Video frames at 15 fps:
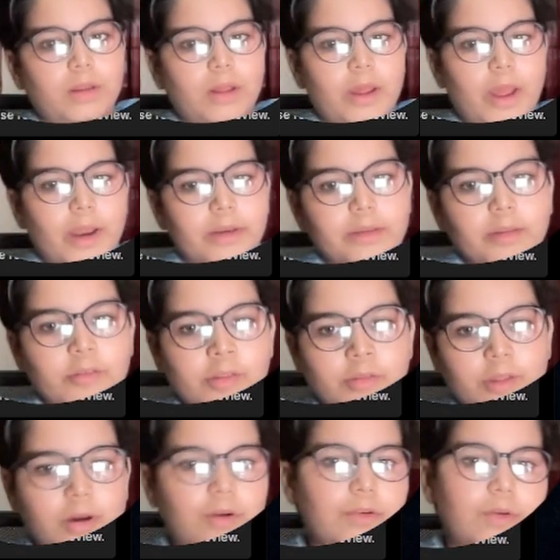And this is
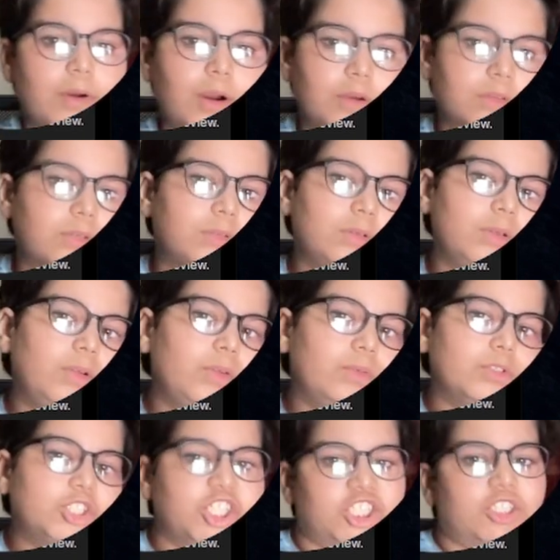how to
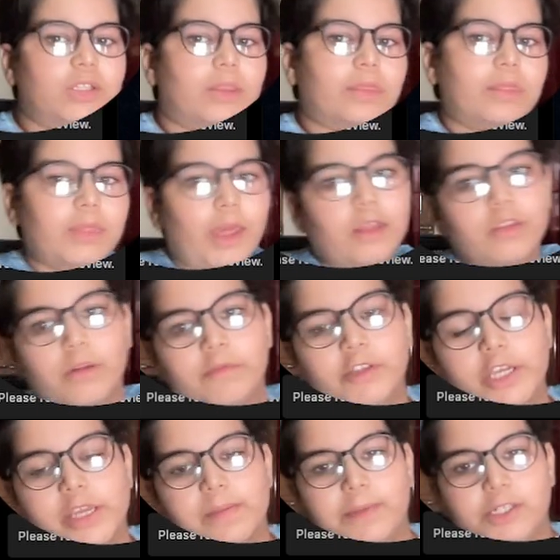change the size of
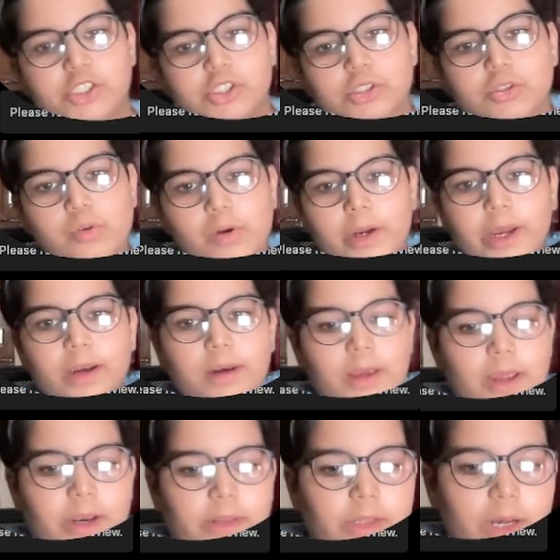the image. You can
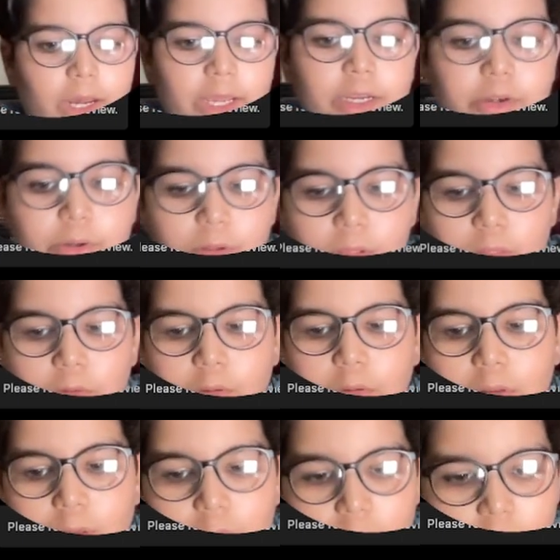add the height also,
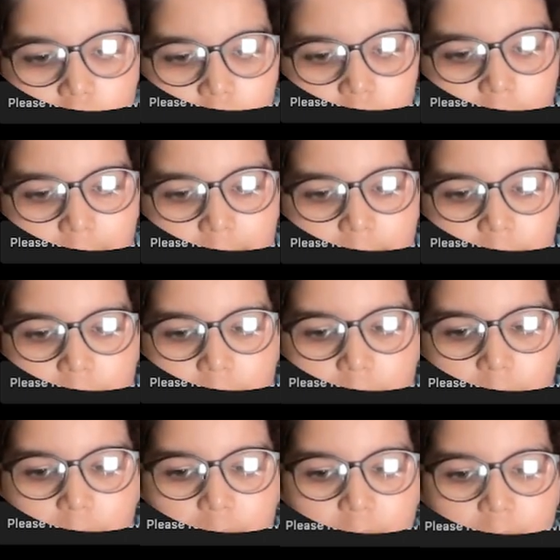like
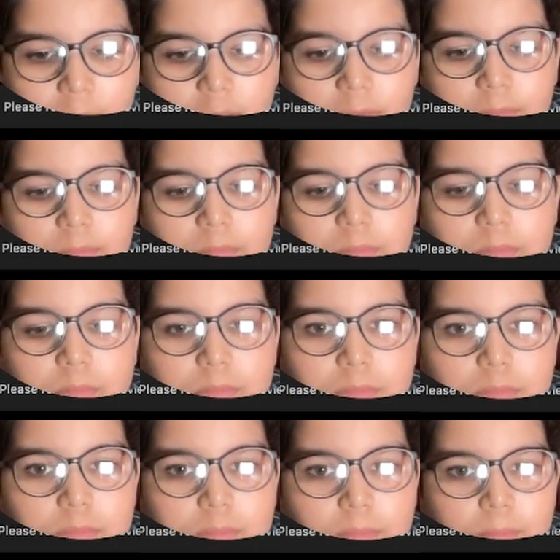any
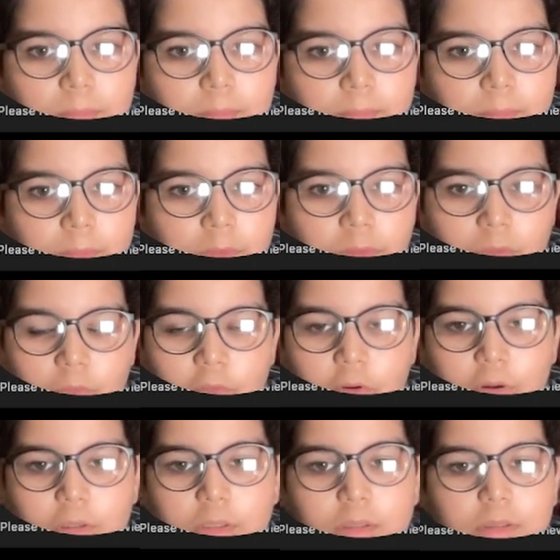you
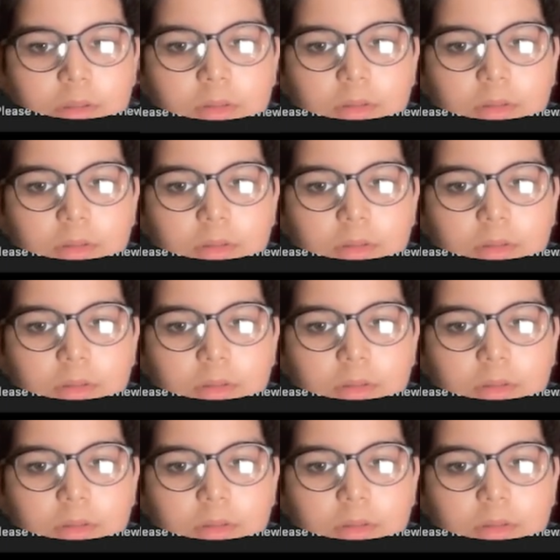want.